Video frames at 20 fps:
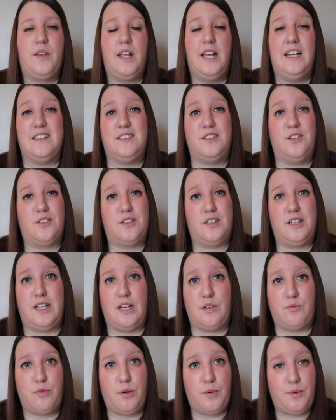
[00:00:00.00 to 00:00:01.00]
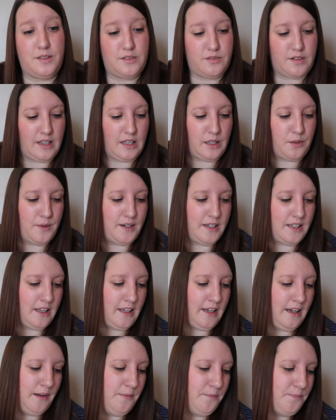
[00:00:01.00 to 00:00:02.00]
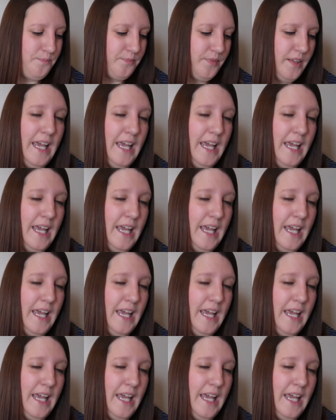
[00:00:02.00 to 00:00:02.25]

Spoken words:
it's not going to get ruined really quickly.